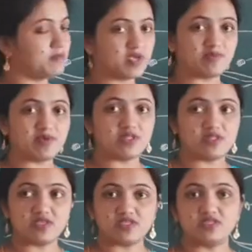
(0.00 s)
maybe
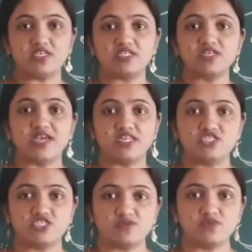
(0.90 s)
these
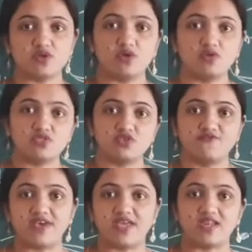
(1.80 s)
gynoeciums also
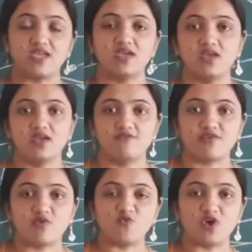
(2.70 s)
vary
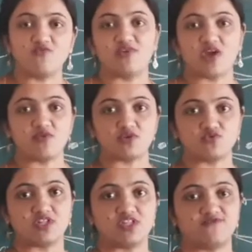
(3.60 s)
from one flower to
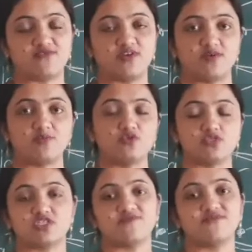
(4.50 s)
other flower.
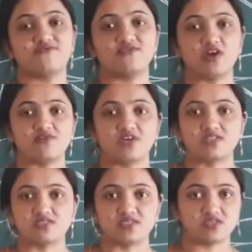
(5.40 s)
Most of the flower
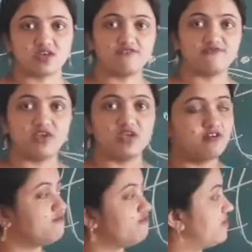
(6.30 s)
consists of
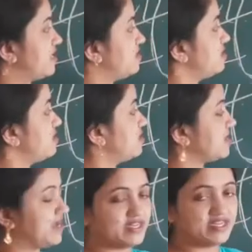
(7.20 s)
one
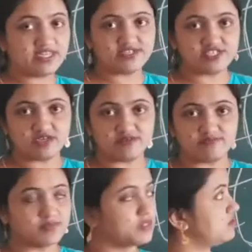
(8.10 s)

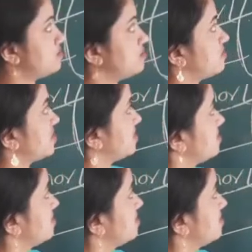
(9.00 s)
gynoecium. Okay,